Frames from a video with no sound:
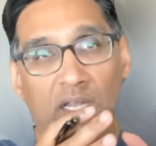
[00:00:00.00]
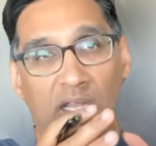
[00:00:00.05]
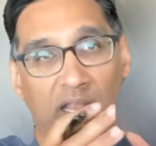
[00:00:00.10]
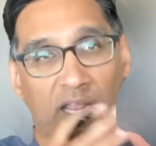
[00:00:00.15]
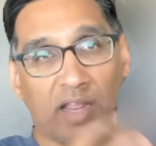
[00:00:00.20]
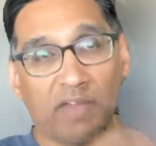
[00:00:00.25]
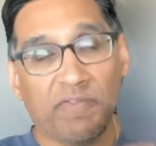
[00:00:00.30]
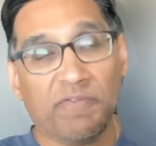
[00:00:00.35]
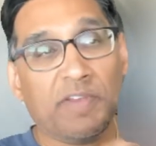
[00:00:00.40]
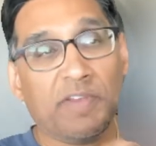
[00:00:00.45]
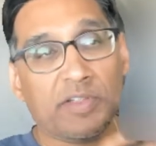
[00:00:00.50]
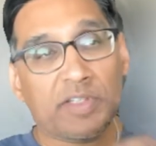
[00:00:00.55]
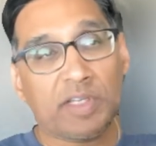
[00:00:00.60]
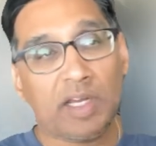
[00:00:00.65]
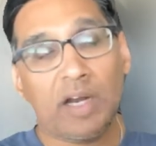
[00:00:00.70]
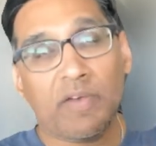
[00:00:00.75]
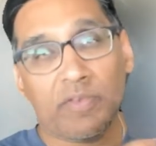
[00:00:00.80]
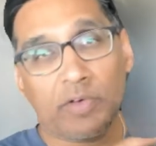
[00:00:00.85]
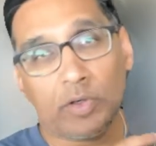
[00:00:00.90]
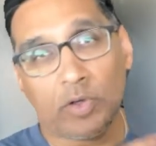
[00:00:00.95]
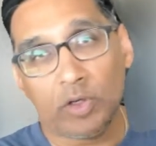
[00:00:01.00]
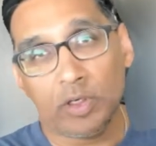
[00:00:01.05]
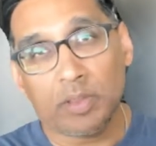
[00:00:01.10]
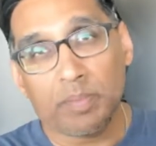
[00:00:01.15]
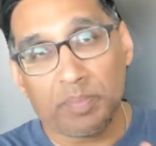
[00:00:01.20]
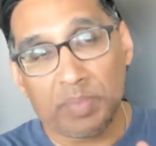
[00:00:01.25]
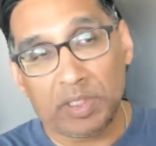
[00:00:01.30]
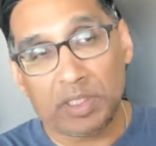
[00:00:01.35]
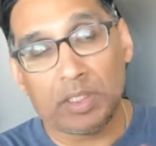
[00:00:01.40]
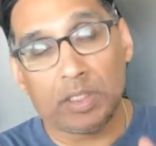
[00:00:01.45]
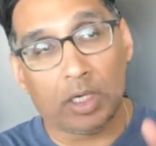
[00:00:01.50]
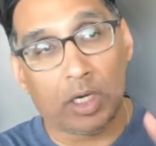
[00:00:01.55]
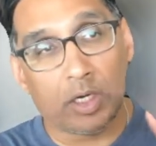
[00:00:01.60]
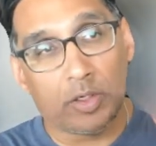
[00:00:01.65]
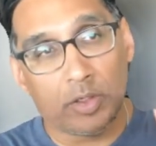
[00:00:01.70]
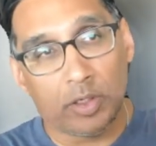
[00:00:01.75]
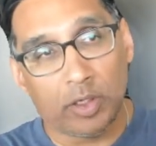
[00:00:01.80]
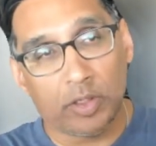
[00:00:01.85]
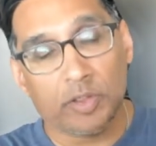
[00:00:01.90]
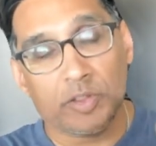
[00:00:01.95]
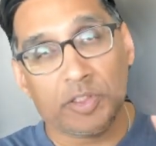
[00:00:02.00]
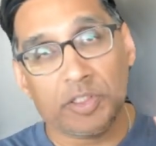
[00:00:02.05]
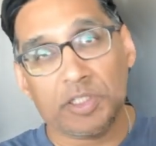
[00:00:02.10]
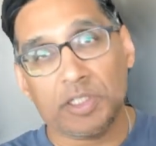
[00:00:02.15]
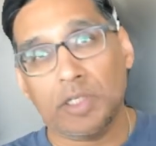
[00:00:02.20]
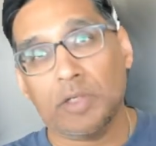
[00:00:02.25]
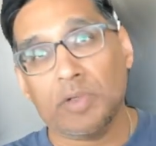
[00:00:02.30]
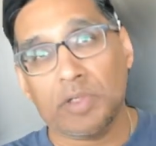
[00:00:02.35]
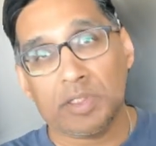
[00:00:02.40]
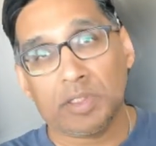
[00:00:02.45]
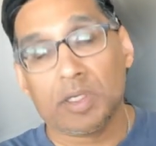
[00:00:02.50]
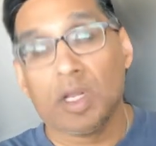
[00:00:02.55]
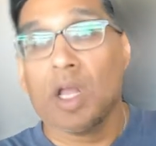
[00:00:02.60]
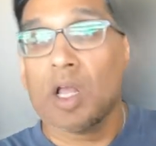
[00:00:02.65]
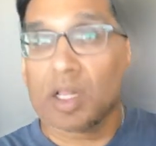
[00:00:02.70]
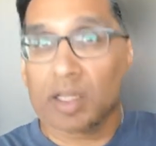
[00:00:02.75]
if there's ever going to be another series,